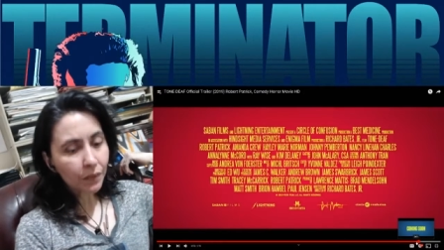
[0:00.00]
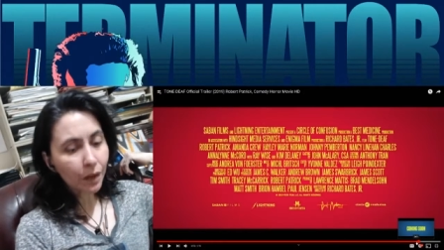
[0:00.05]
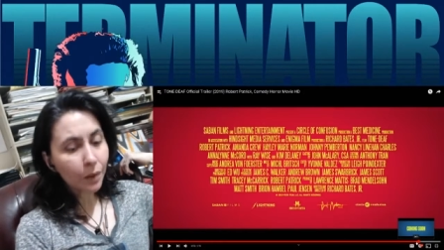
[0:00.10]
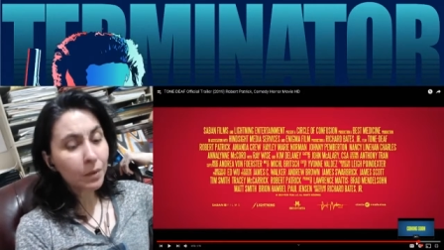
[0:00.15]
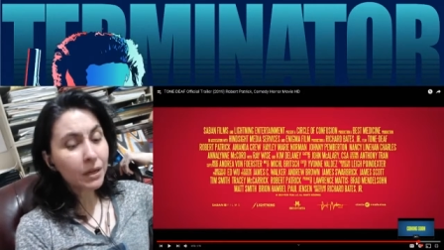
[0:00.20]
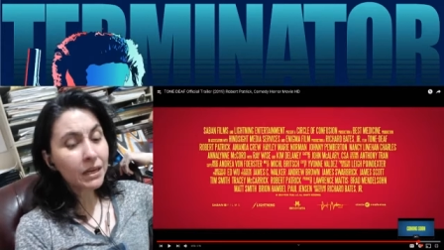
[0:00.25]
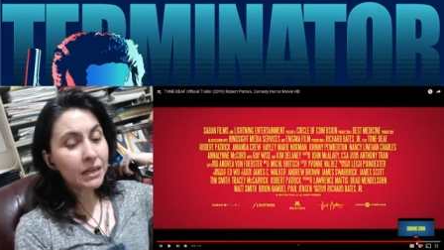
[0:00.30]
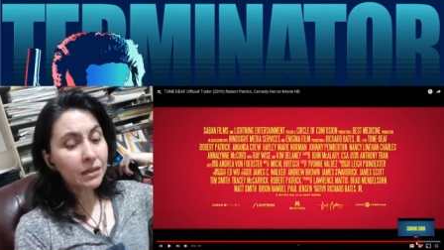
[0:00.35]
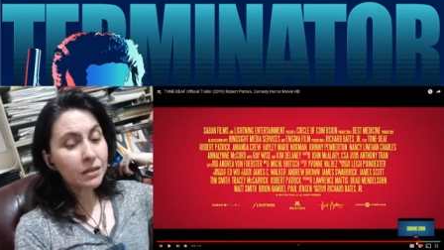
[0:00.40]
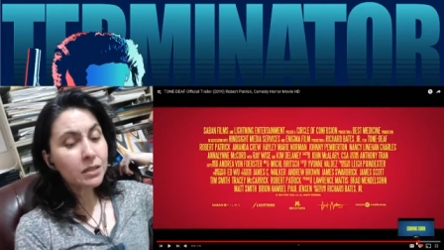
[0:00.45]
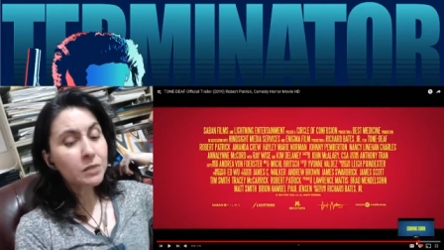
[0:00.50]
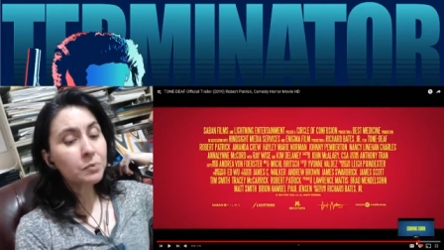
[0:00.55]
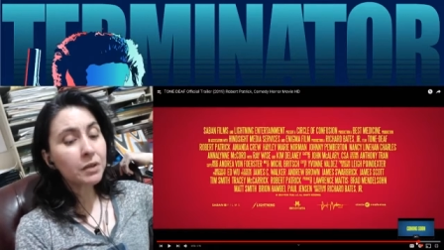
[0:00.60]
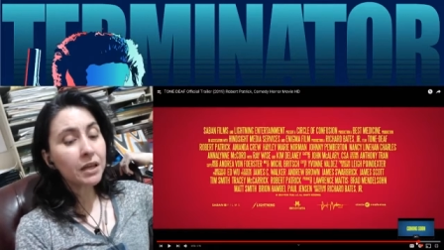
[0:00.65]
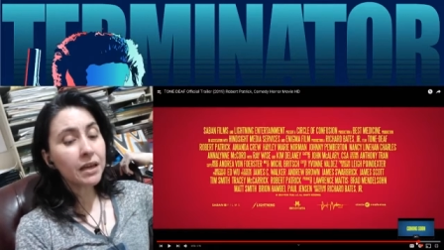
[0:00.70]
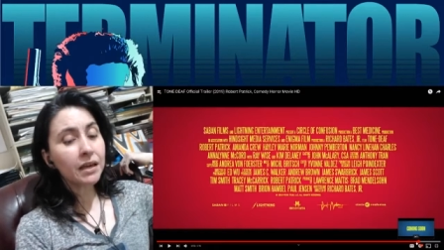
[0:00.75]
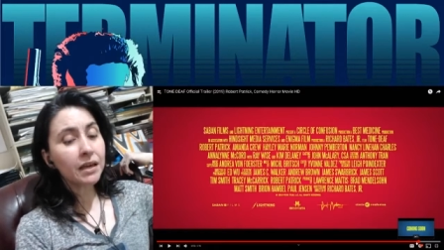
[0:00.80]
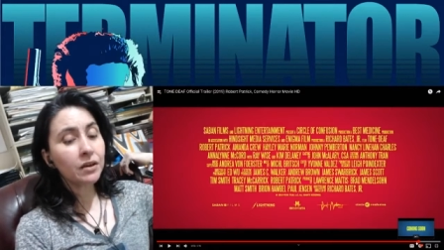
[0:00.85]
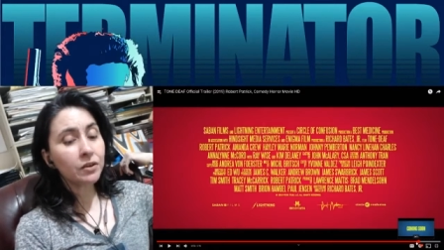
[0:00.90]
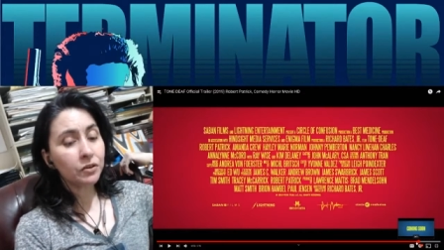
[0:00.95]
But he does
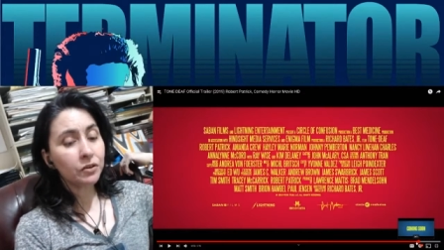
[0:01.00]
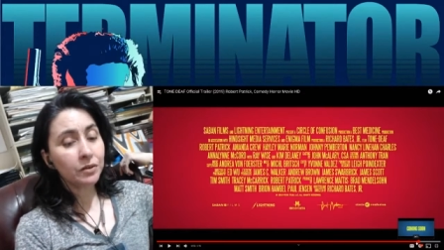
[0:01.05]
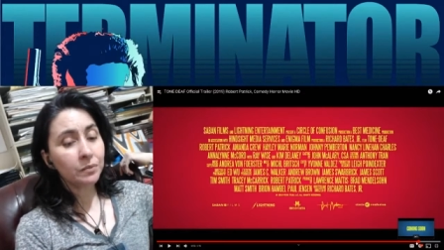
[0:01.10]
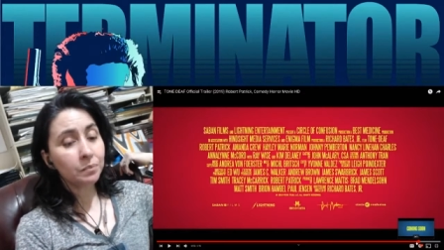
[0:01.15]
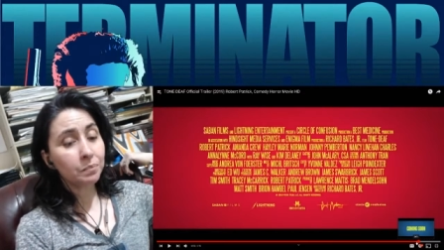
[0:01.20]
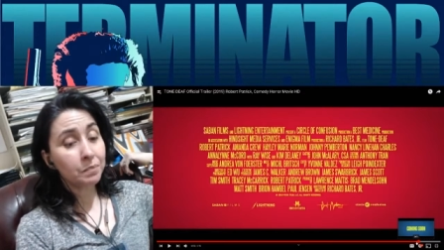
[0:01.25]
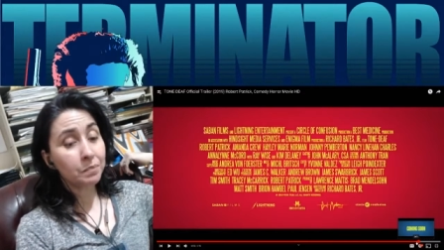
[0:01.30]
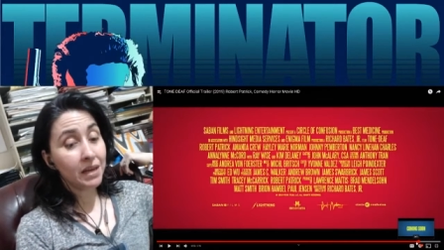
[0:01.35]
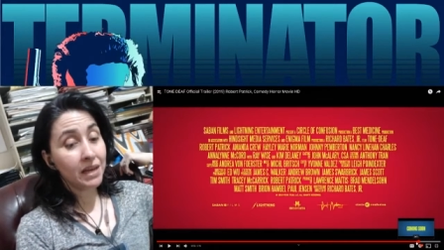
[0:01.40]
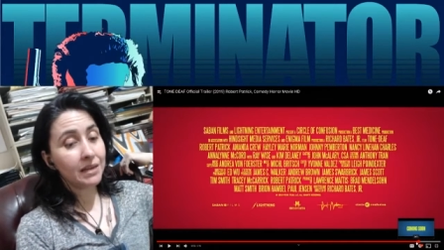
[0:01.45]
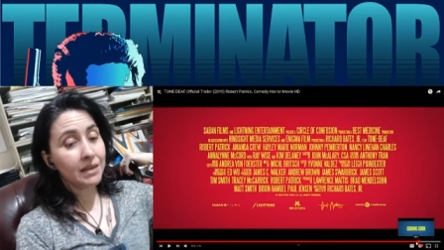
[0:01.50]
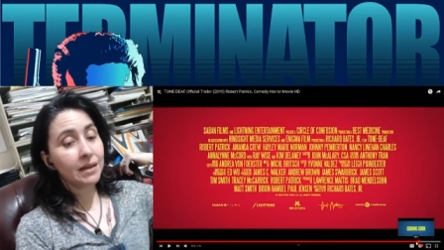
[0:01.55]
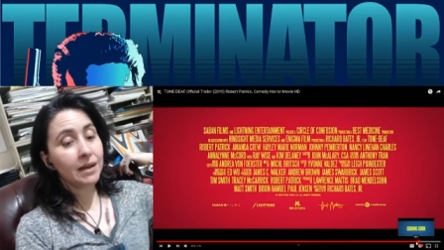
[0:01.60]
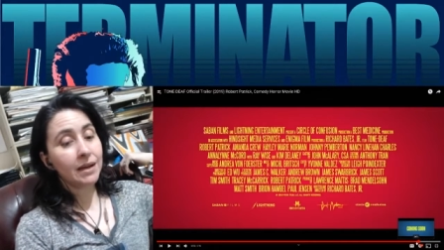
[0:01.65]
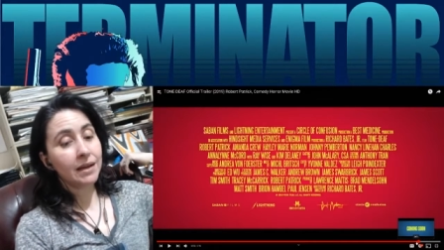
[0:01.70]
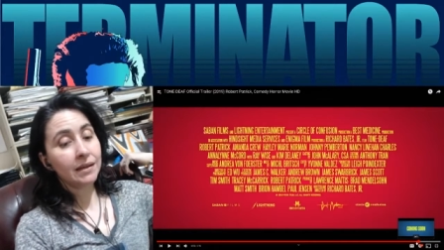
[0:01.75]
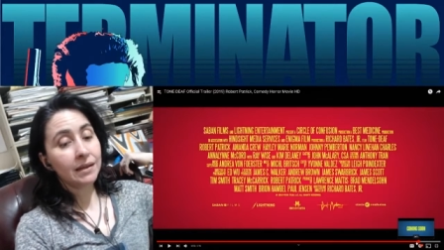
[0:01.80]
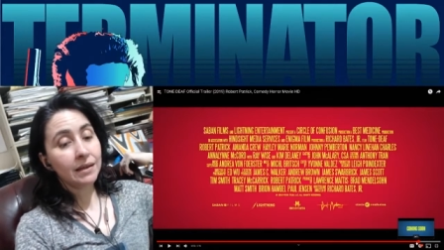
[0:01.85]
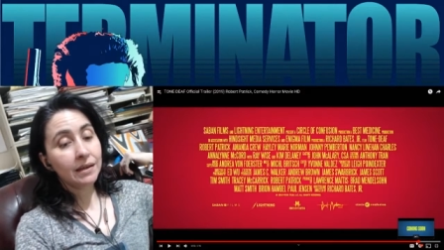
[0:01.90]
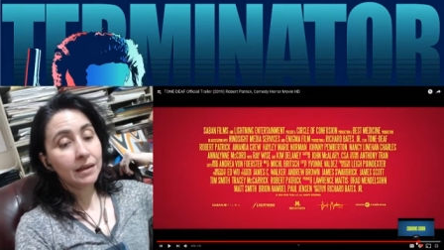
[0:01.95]
play a good bad
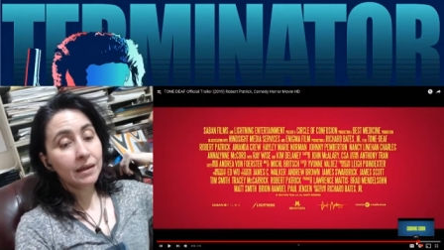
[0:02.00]
guy.